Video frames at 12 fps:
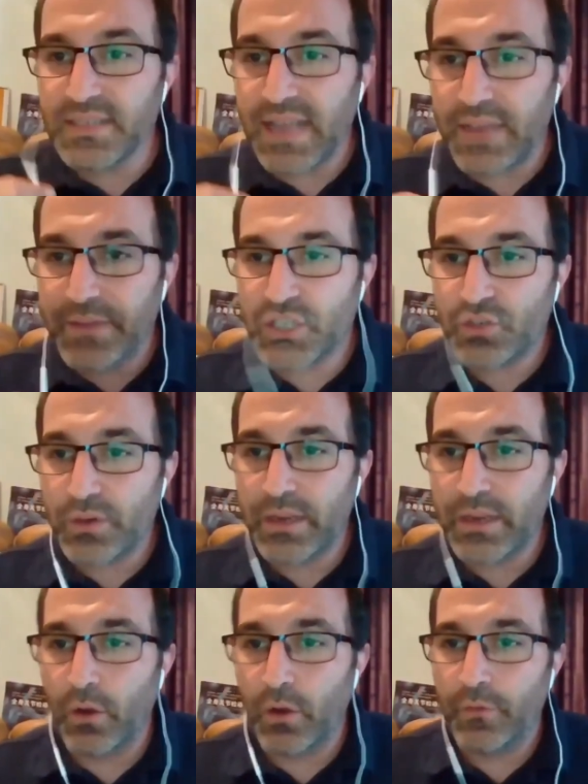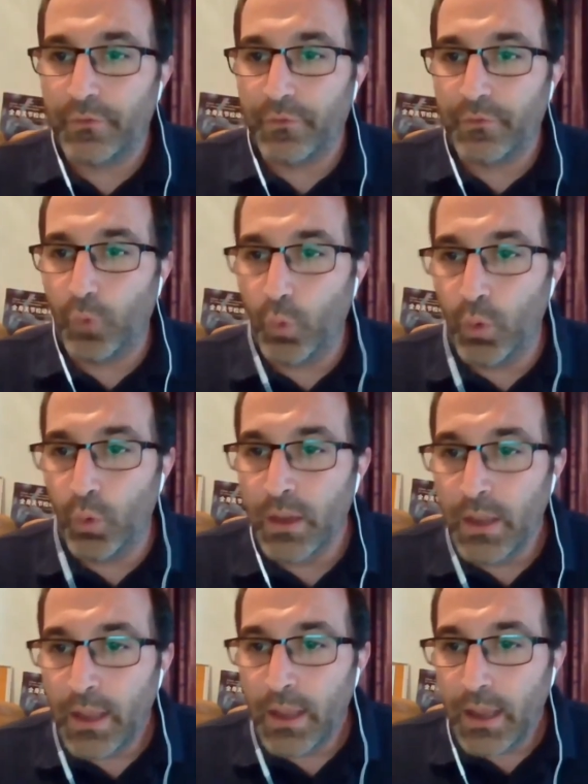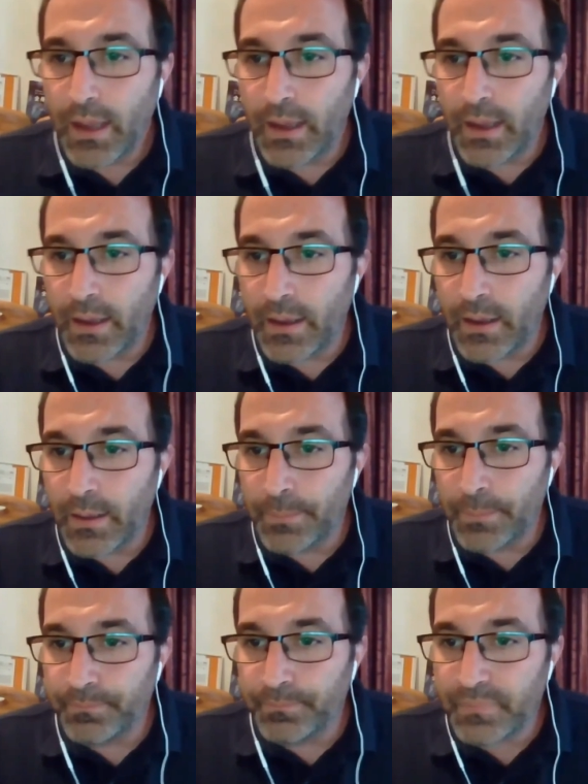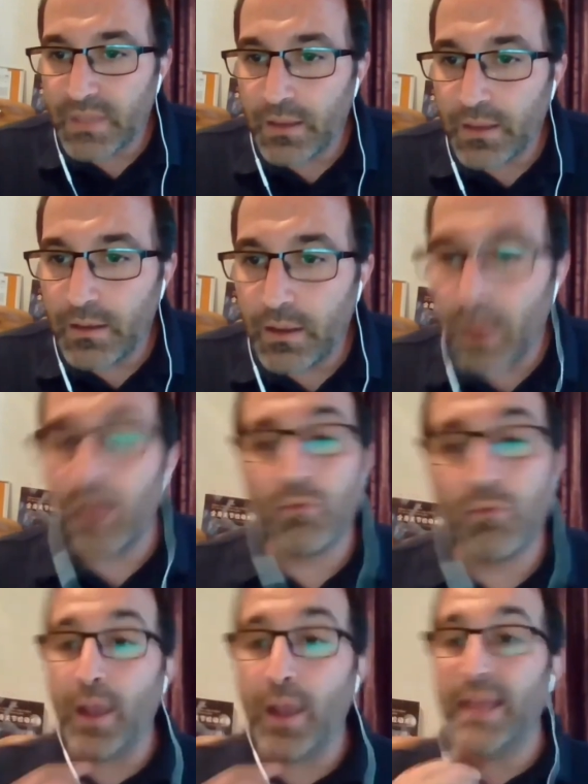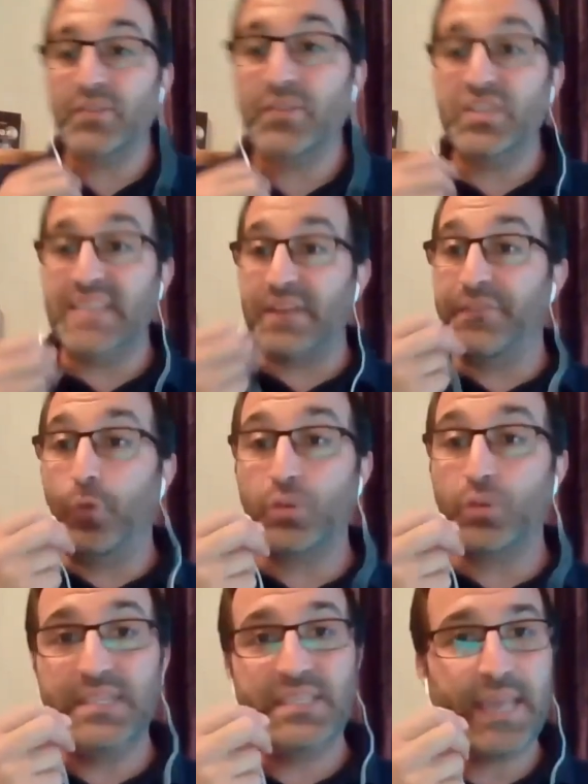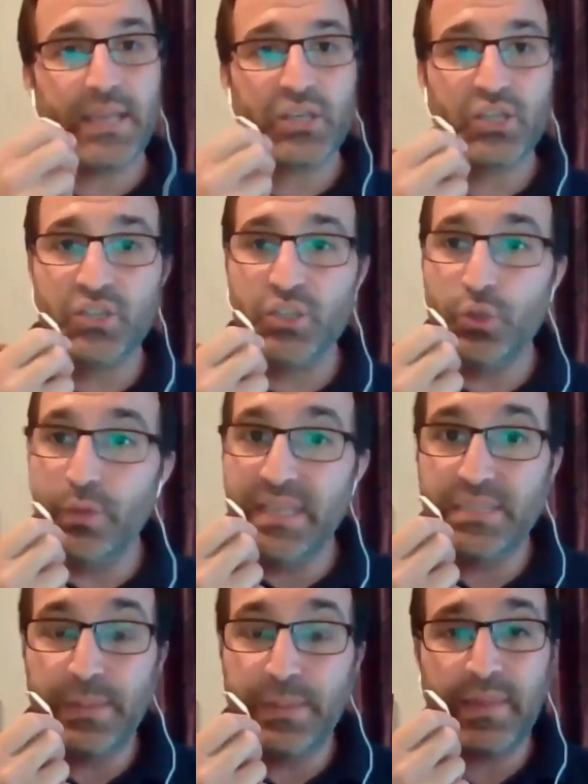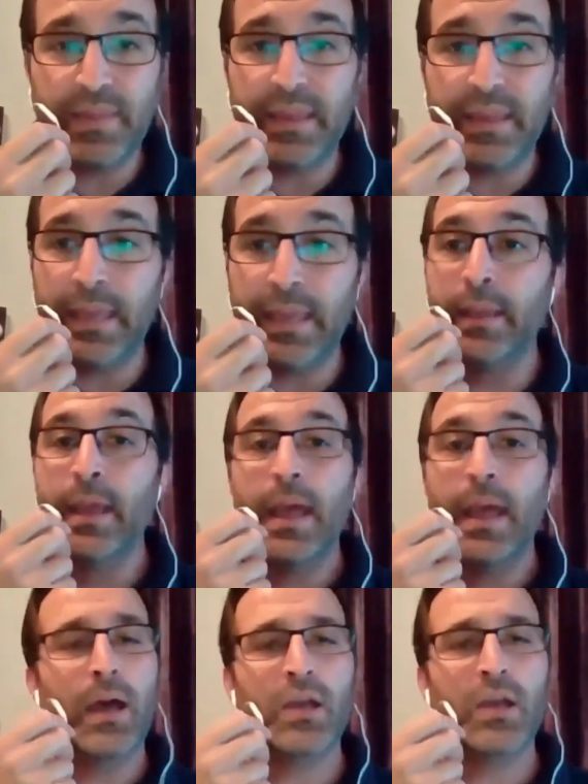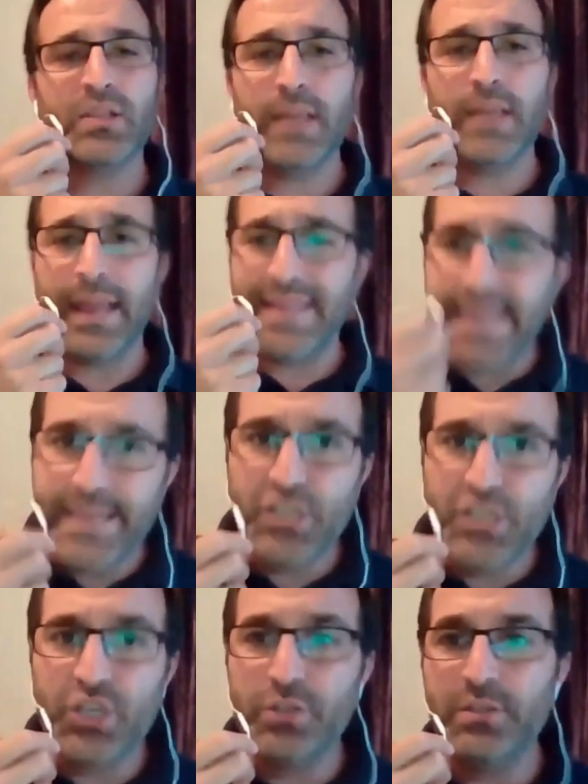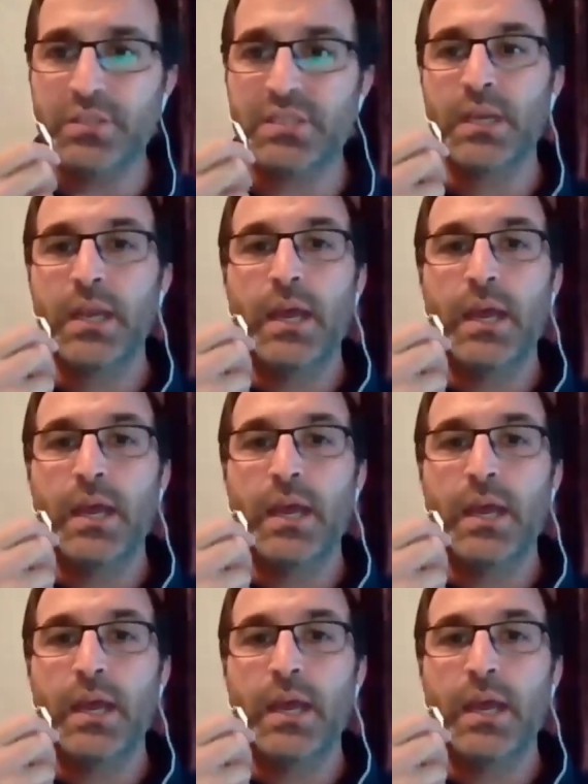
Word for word: have history of fall. Um, right, if she's had four C sections, you need to be thinking uh, adhesions.